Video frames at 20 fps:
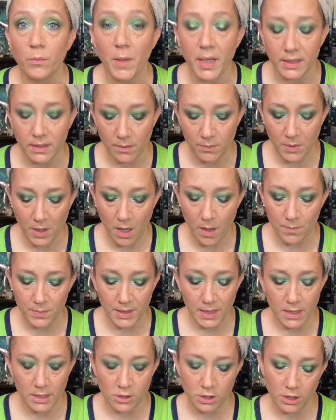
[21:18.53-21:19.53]
my lip
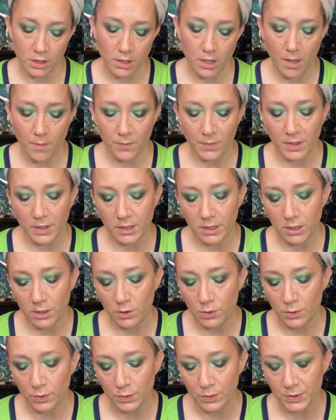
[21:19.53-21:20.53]
combination, I'm going to
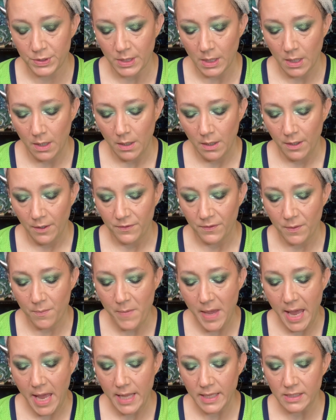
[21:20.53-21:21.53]
use the
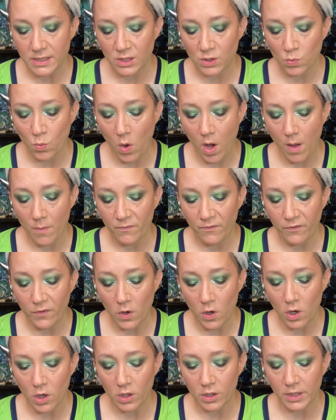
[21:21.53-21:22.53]
matte Swamp
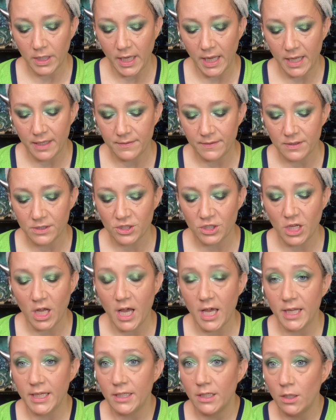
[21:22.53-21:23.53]
Fog and the
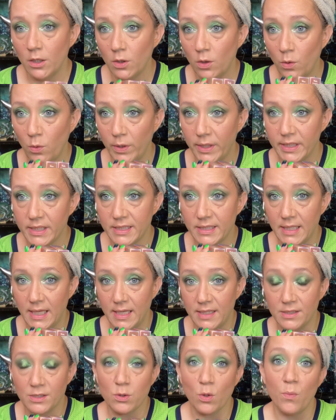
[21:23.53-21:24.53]
Shine
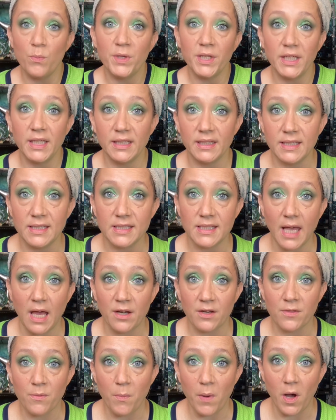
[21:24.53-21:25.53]
Quicksand. So I'm going to get these
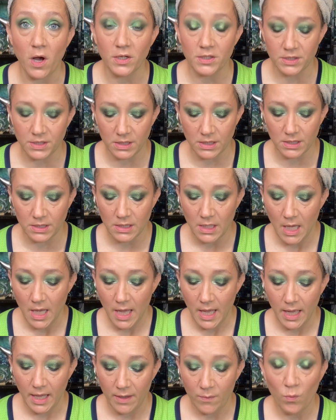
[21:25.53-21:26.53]
out of the boxes
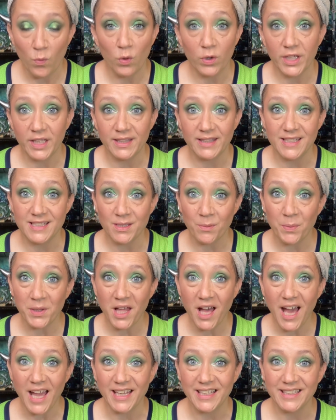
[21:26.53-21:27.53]
and we'll get these
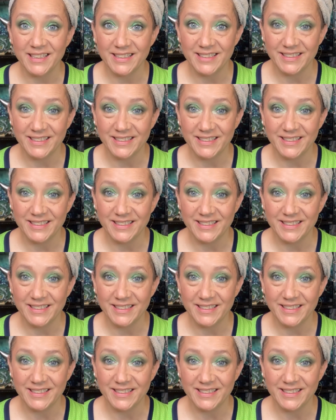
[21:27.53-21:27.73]
applied.